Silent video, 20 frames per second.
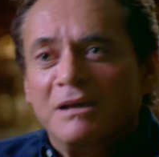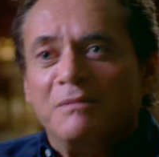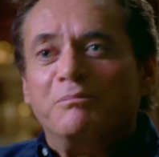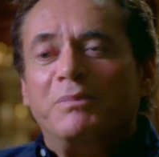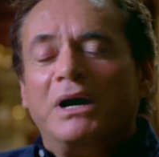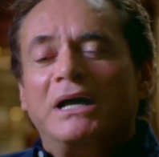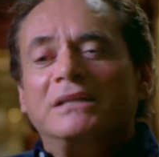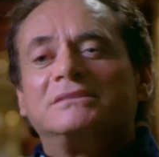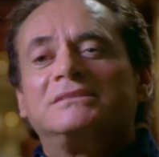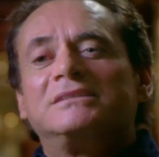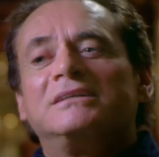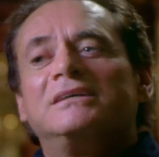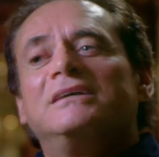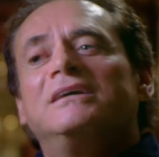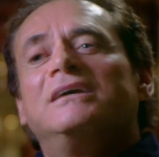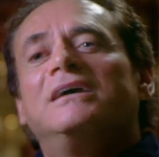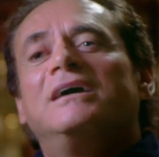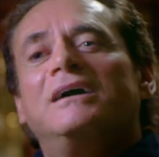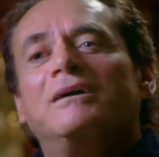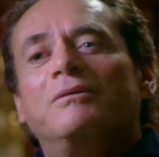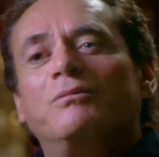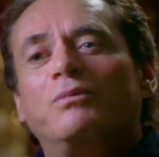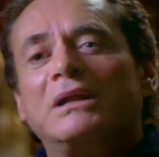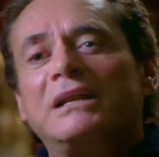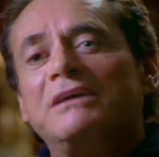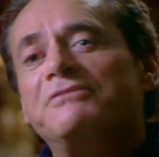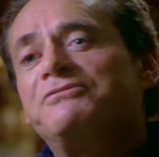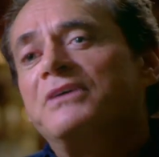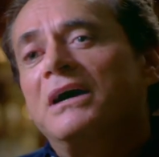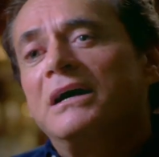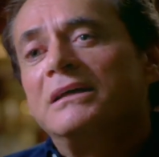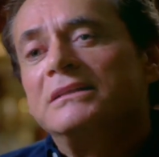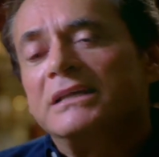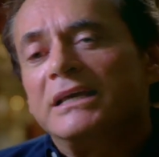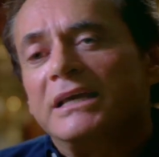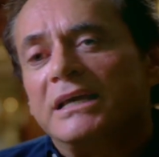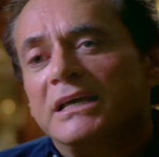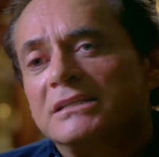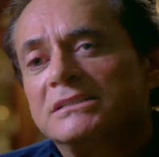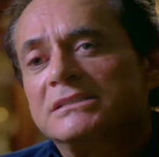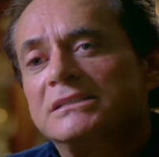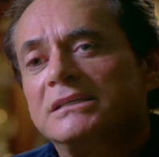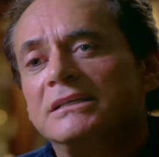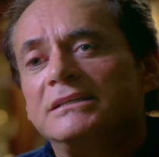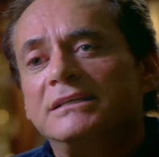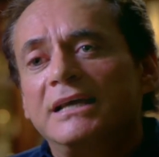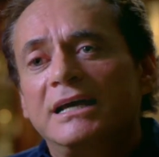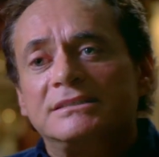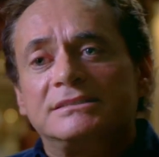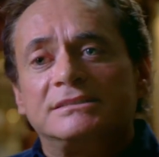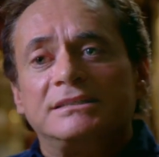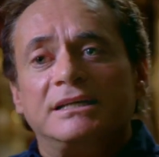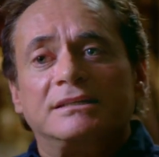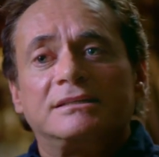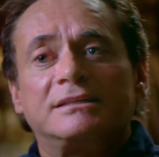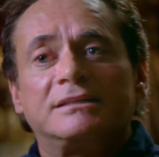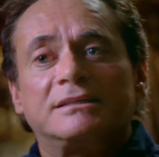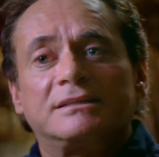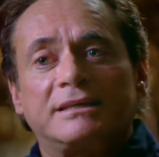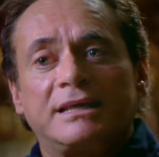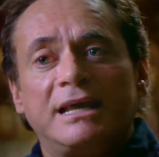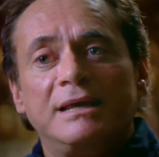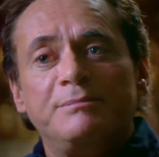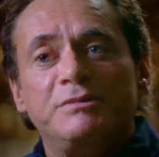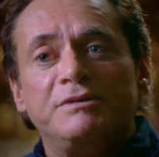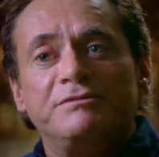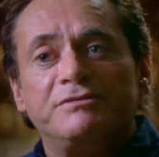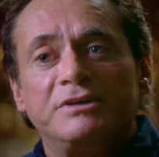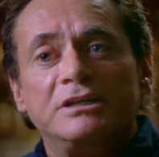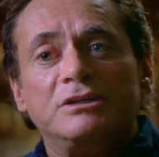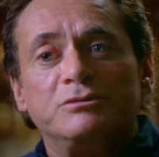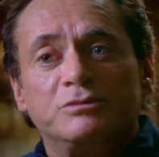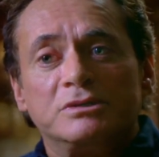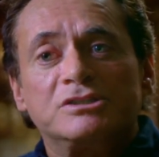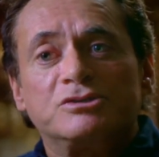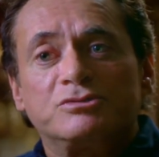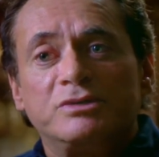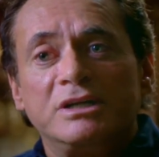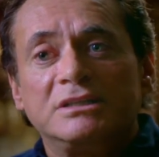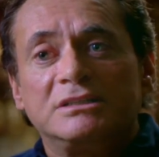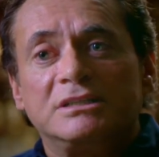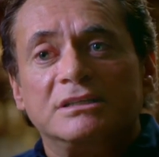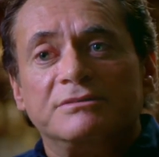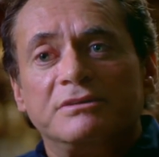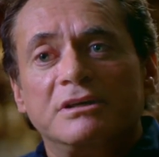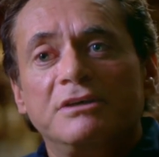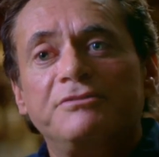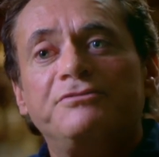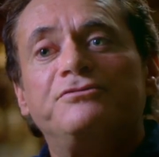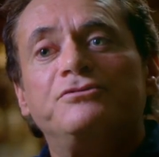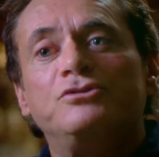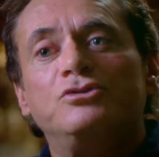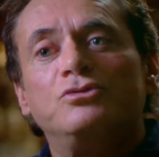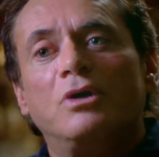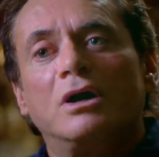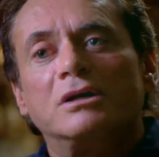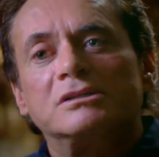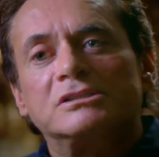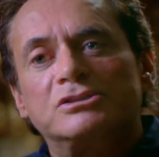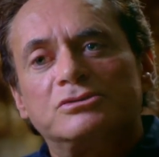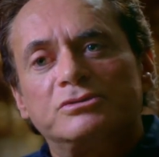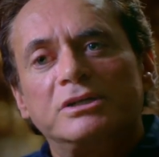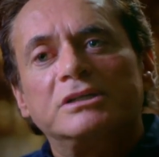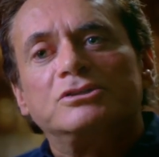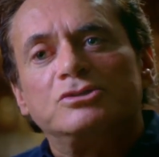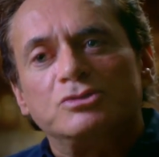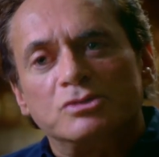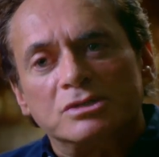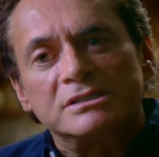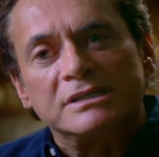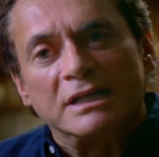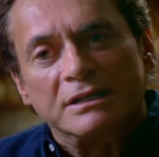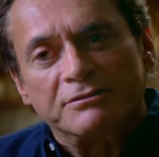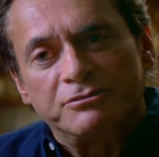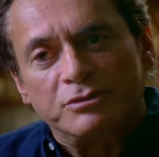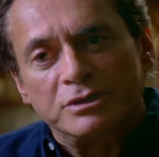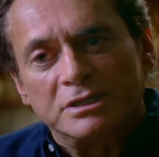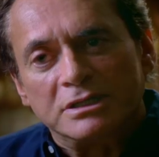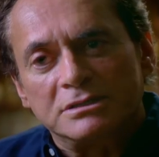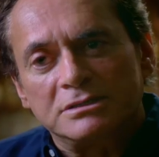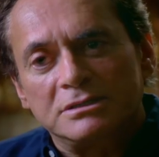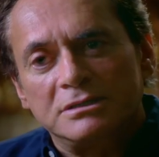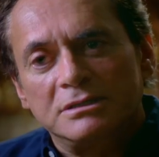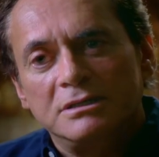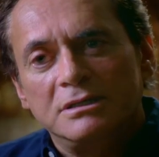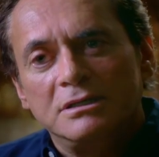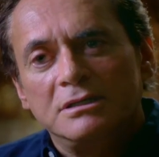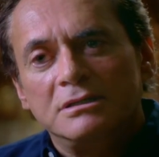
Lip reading: But what I found is, yes, it can be very restrictive if you are strict yourself with it.